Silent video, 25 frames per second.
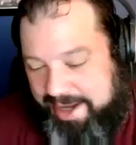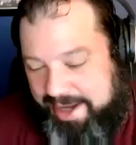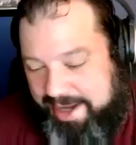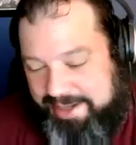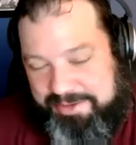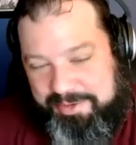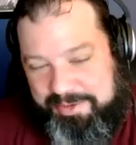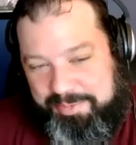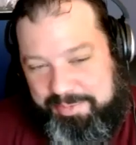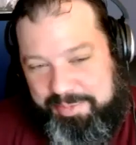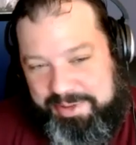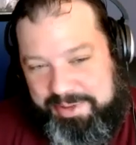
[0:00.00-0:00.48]

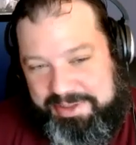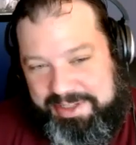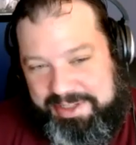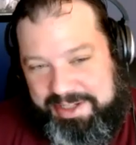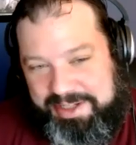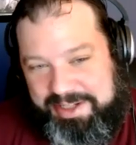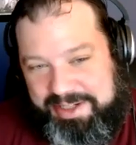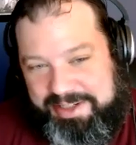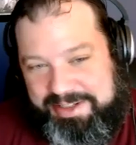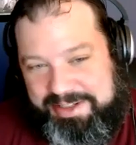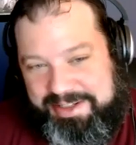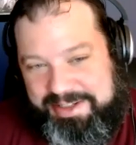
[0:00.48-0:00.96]
to it,
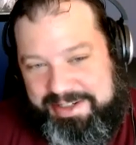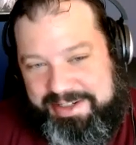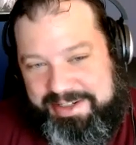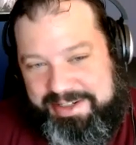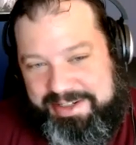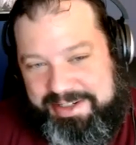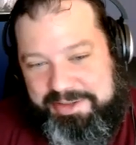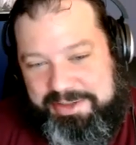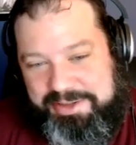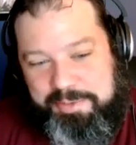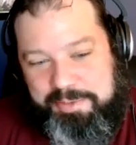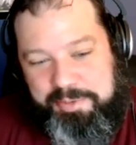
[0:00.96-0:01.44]
but
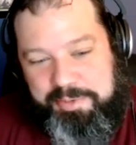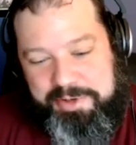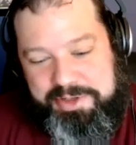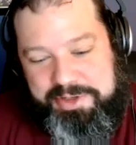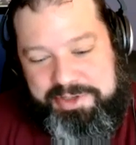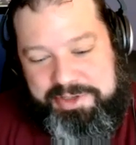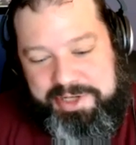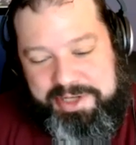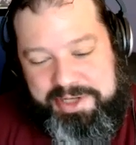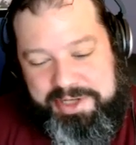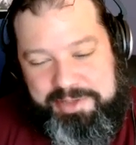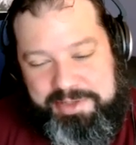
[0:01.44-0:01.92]
do
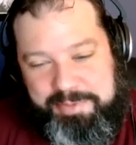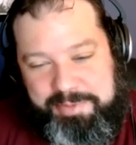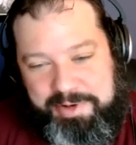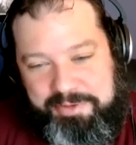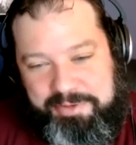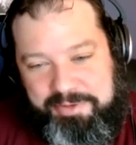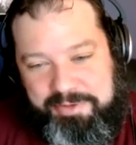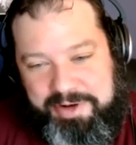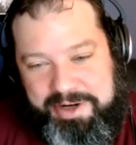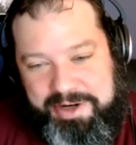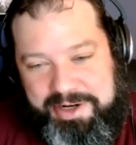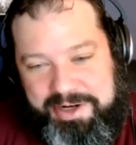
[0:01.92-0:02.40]
appreciate you, my
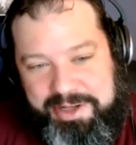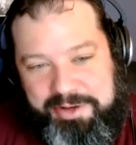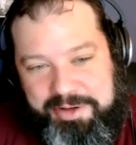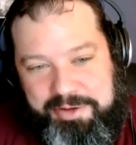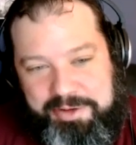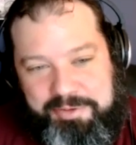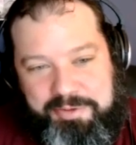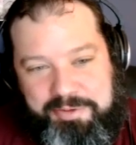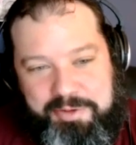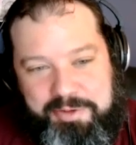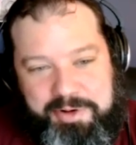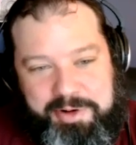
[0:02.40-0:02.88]
friend. I
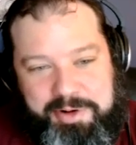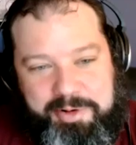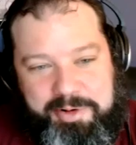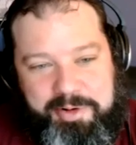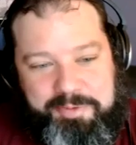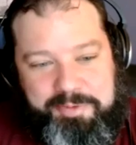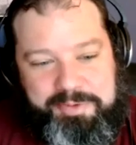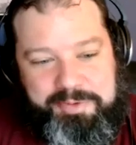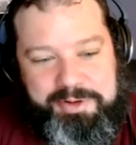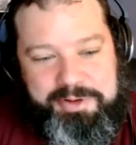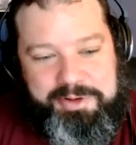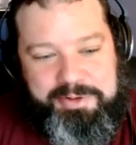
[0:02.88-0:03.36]
look forward to
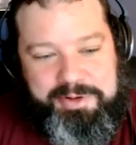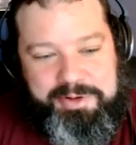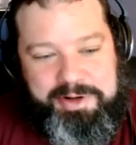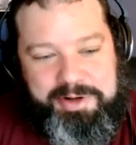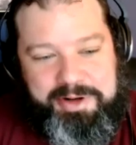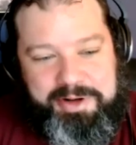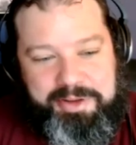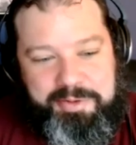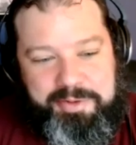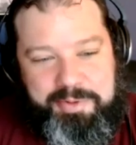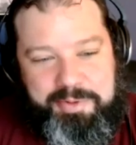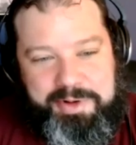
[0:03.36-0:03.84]
hopefully doing
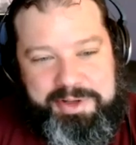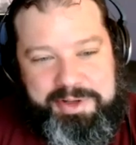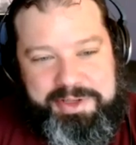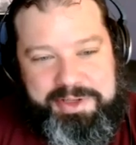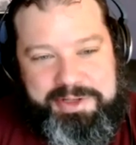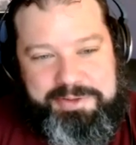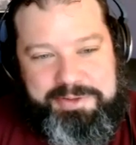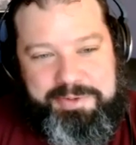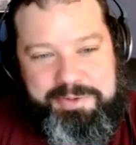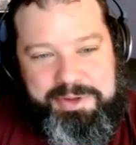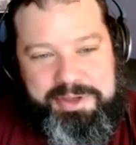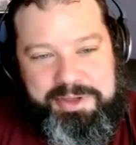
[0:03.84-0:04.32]
another one of
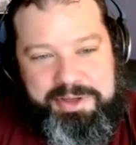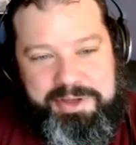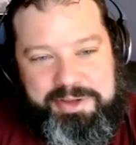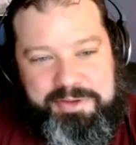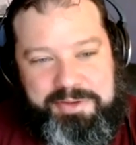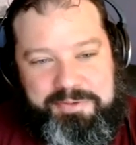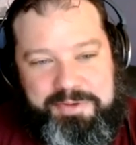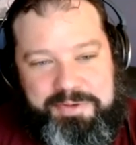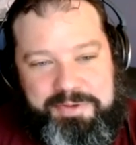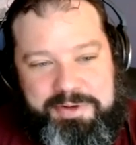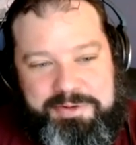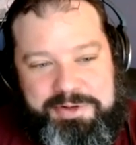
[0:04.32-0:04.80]
these with you in
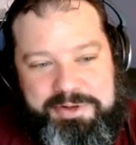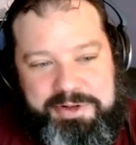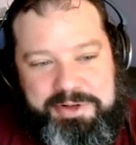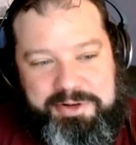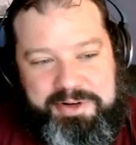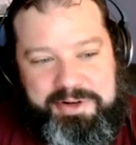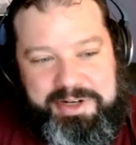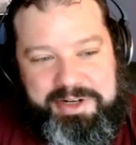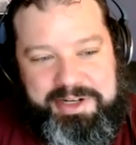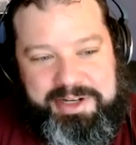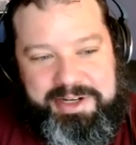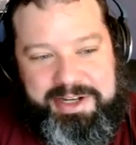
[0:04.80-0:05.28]
the
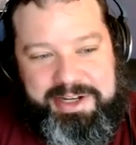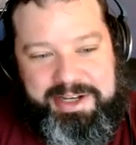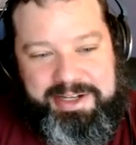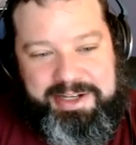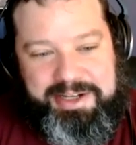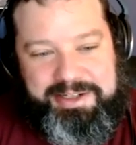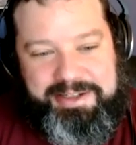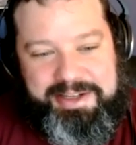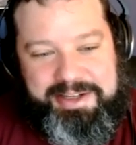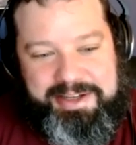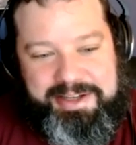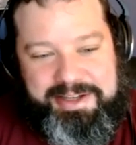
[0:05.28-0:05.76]
future, and
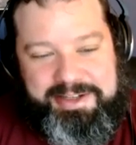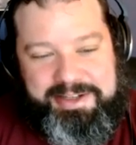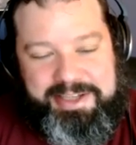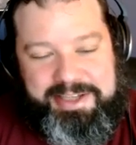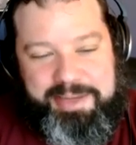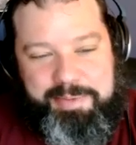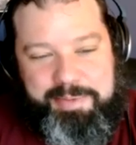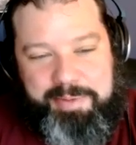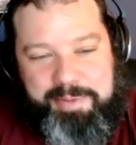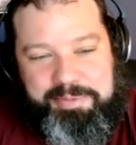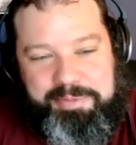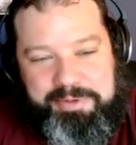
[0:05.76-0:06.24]

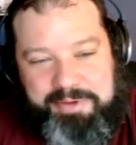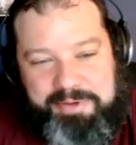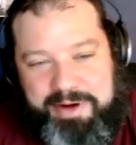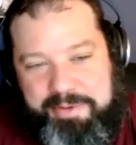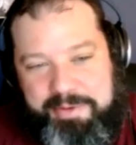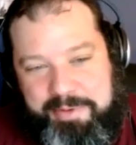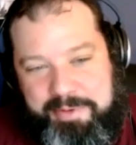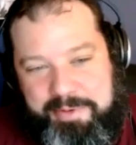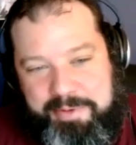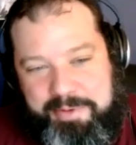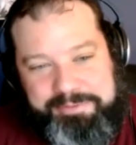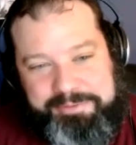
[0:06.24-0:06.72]
keep up the
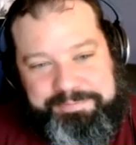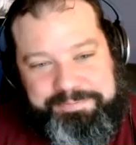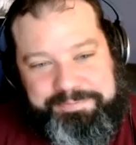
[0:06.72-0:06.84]
great work.